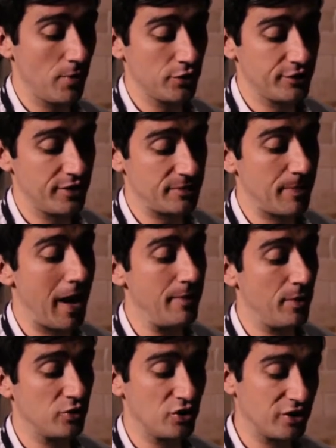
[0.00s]
them onto this
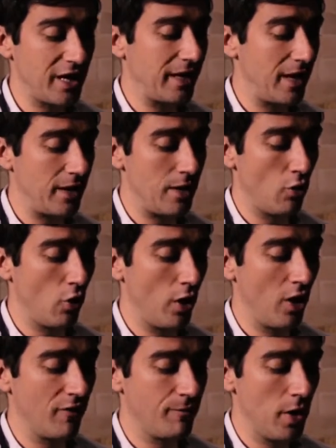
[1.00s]
paper just to take any
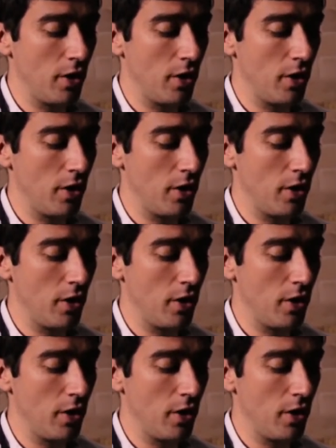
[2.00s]
oil off,